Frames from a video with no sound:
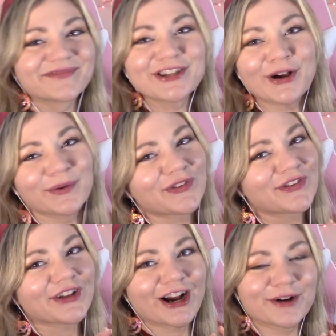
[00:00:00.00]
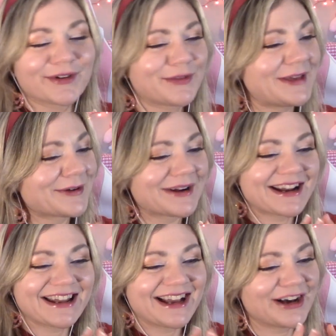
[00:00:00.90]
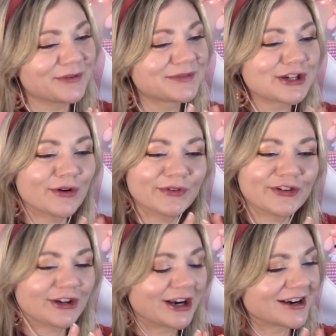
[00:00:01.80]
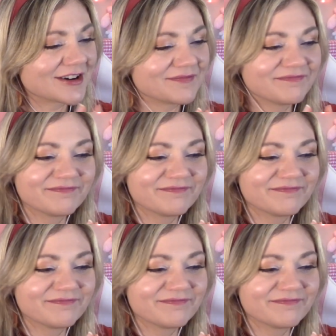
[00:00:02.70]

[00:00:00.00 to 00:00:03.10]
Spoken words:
Don't start with me right now. Don't start.